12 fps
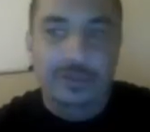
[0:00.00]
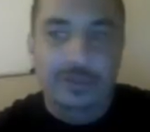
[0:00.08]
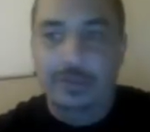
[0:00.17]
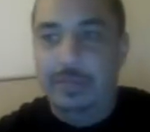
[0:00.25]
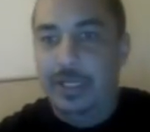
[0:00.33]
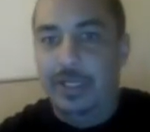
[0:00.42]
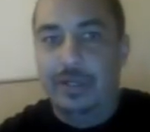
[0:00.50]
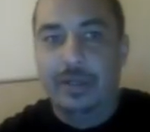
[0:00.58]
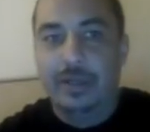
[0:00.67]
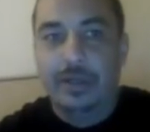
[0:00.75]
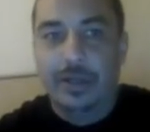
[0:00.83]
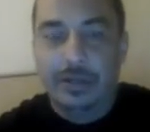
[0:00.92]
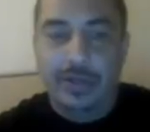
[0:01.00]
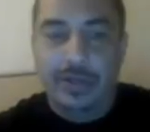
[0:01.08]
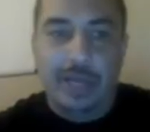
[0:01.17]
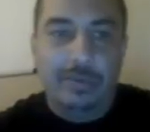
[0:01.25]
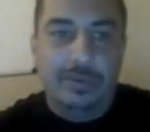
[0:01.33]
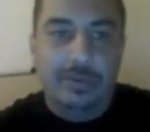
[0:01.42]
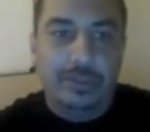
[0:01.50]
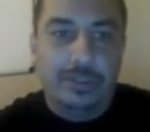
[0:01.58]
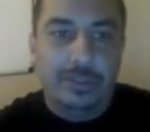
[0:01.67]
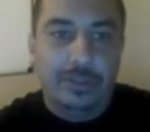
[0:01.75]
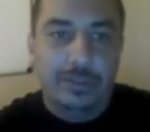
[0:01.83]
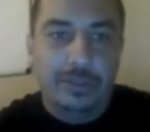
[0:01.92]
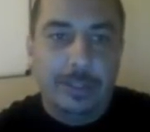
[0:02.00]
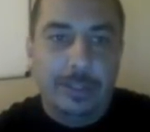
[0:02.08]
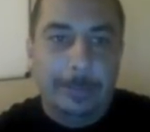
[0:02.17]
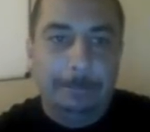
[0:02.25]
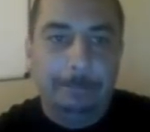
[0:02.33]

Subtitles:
your media, you're able to